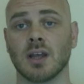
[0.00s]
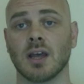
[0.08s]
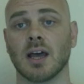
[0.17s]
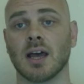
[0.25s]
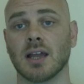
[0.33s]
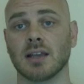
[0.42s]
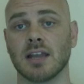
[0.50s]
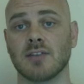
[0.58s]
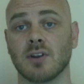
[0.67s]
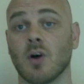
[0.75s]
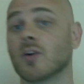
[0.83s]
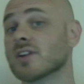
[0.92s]

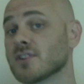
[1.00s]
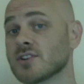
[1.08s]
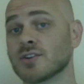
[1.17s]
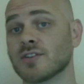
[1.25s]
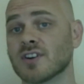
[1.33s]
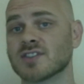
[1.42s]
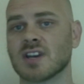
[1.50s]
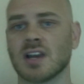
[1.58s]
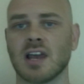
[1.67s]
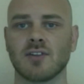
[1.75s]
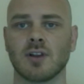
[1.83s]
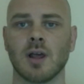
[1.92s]
level or even university
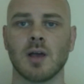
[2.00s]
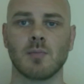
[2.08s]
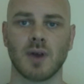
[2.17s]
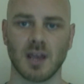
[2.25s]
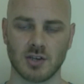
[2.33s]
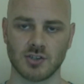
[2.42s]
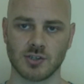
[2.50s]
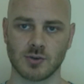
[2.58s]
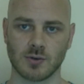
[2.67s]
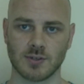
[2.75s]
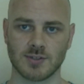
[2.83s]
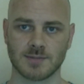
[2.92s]
level biology
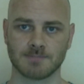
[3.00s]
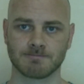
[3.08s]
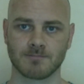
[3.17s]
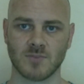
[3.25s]
course.